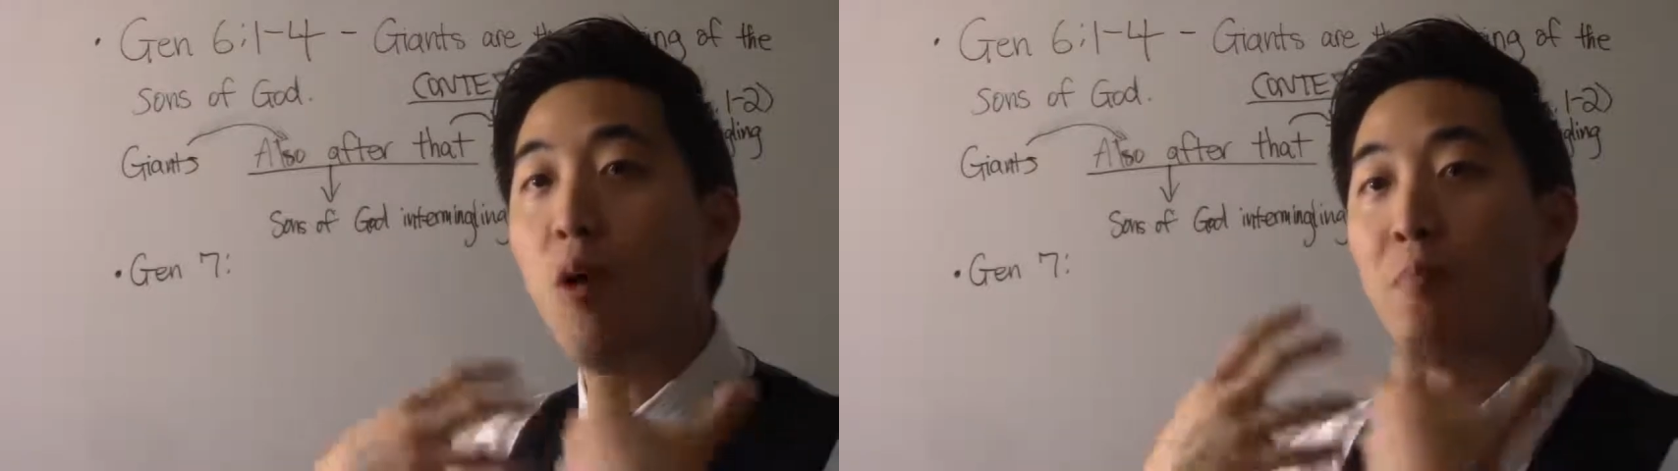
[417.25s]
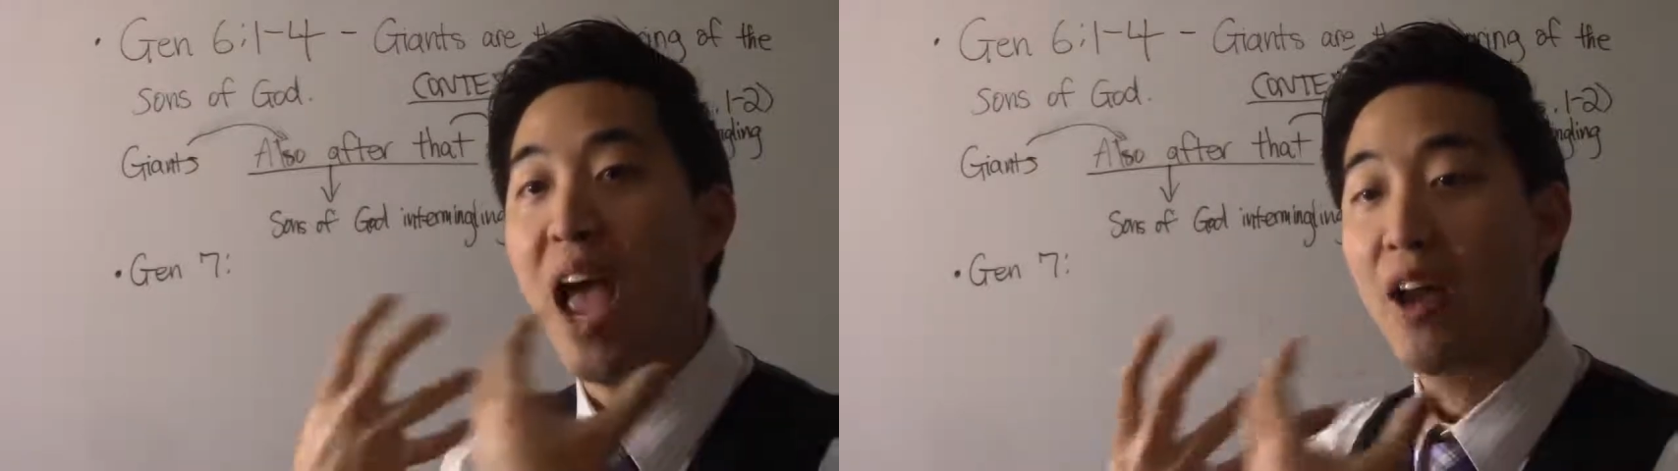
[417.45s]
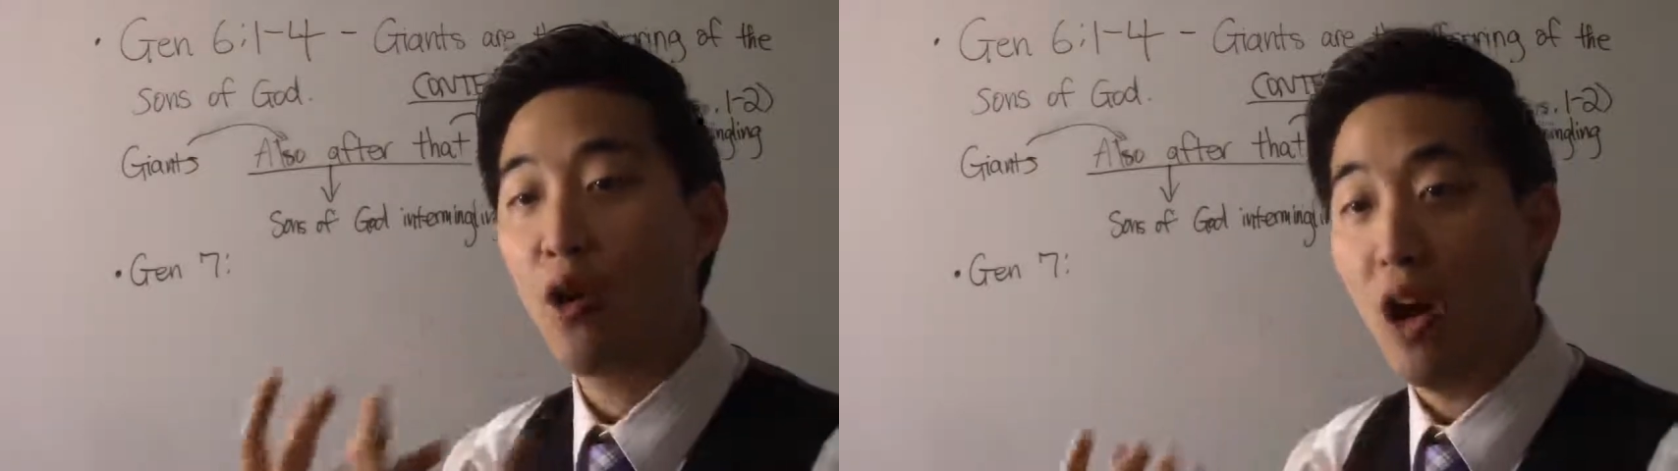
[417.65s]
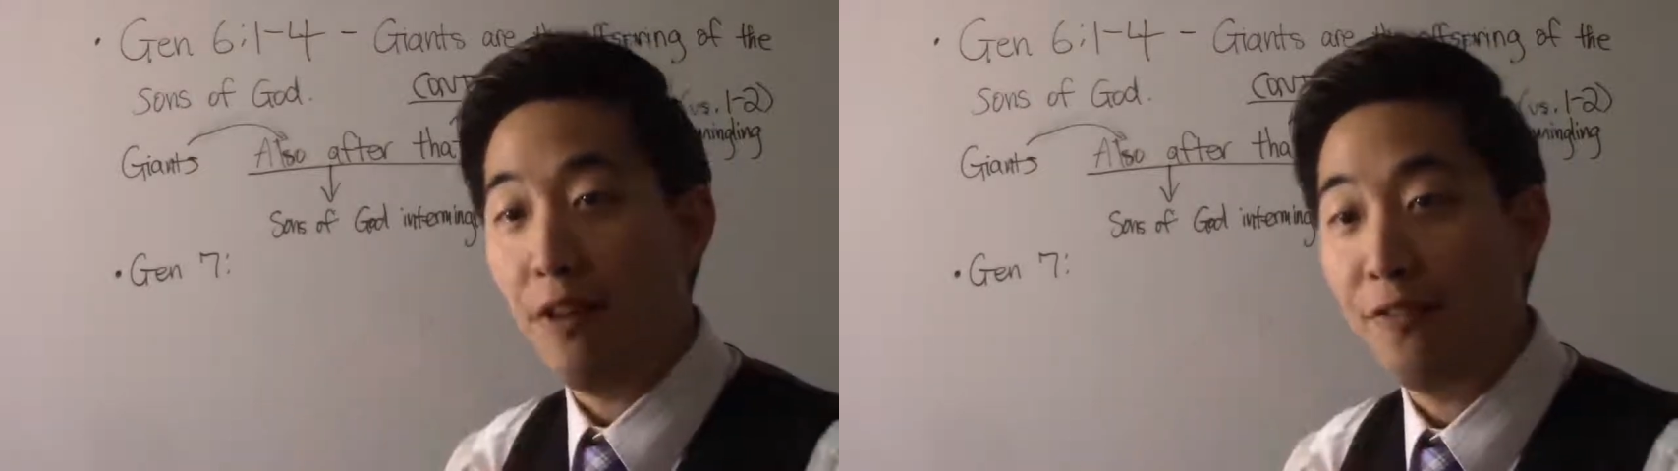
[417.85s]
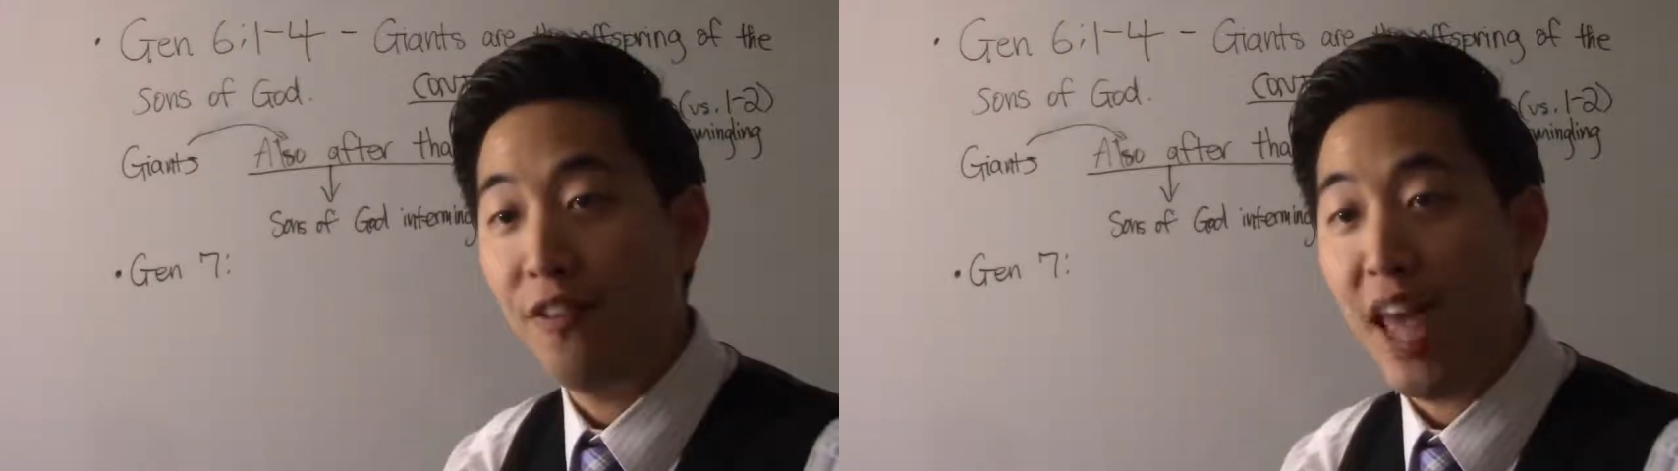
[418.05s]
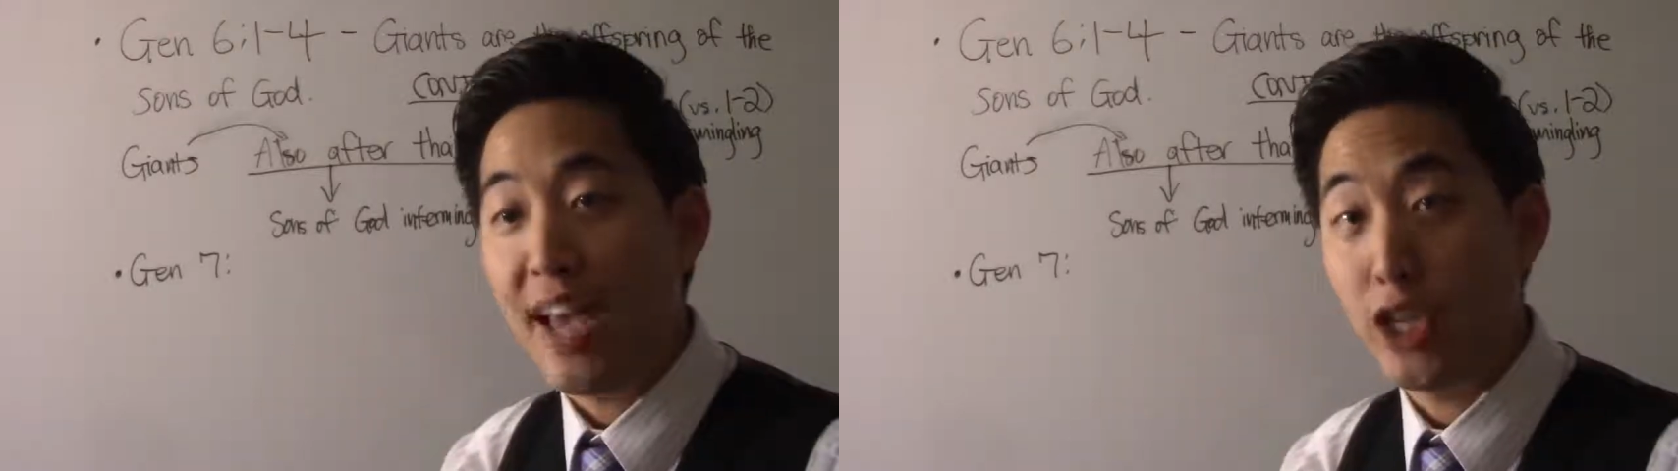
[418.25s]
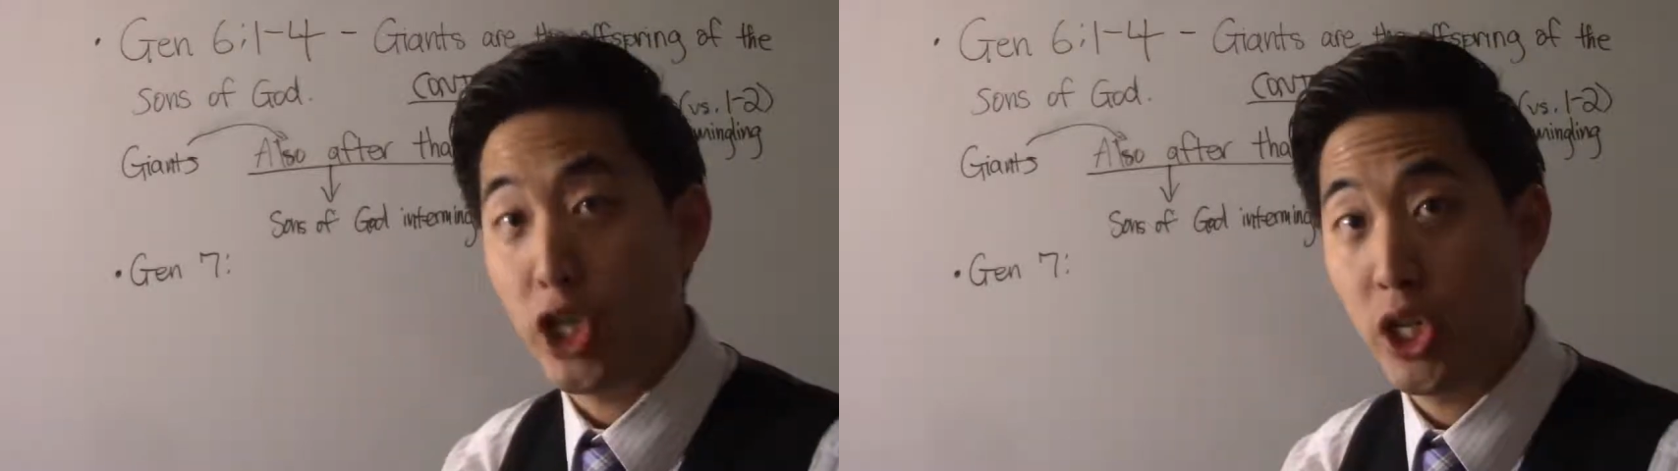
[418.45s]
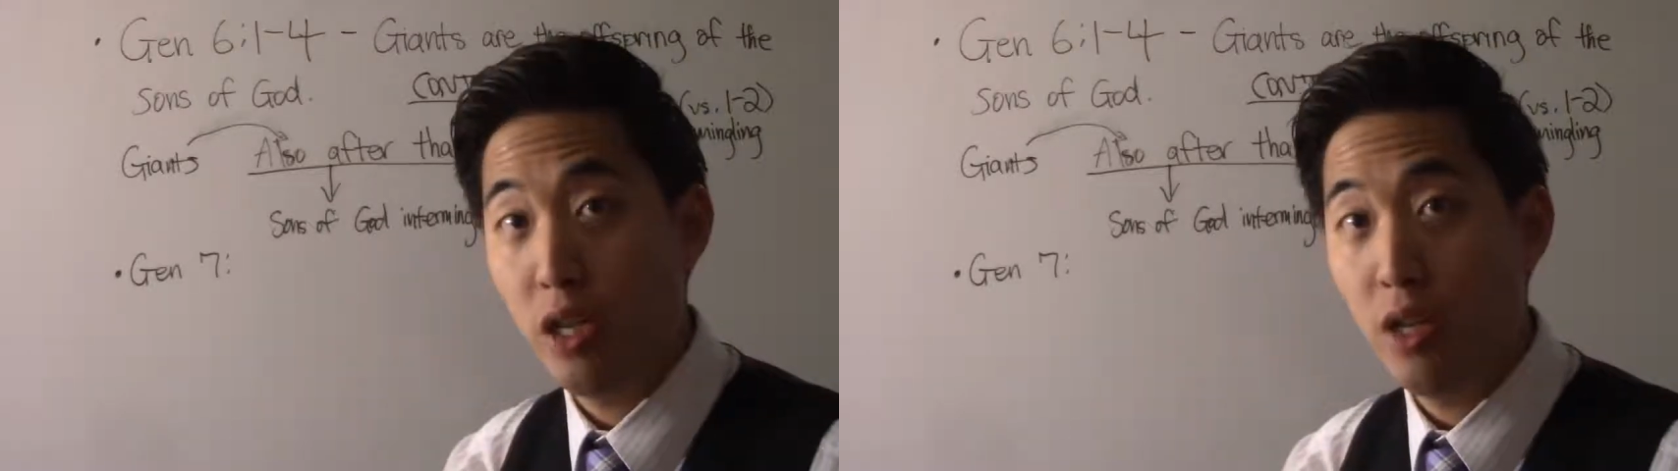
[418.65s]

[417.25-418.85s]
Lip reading: manner of flesh.